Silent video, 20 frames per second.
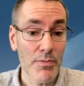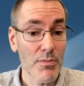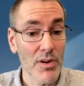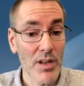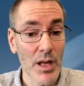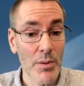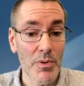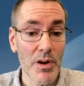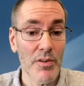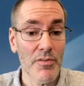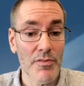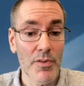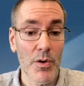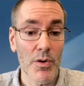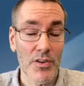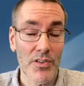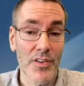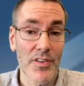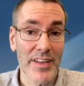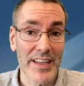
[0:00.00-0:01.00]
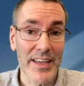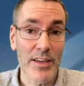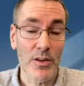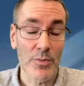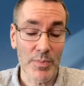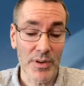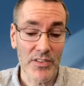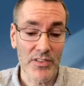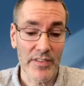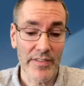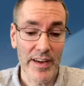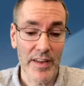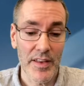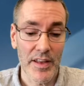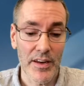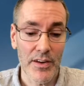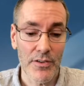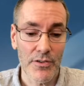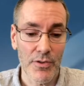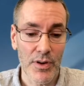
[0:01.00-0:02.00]
Well, I want to focus on the guilt because I found
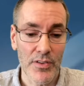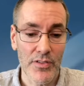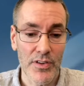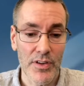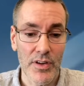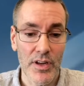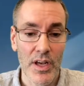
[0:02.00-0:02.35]
that interesting.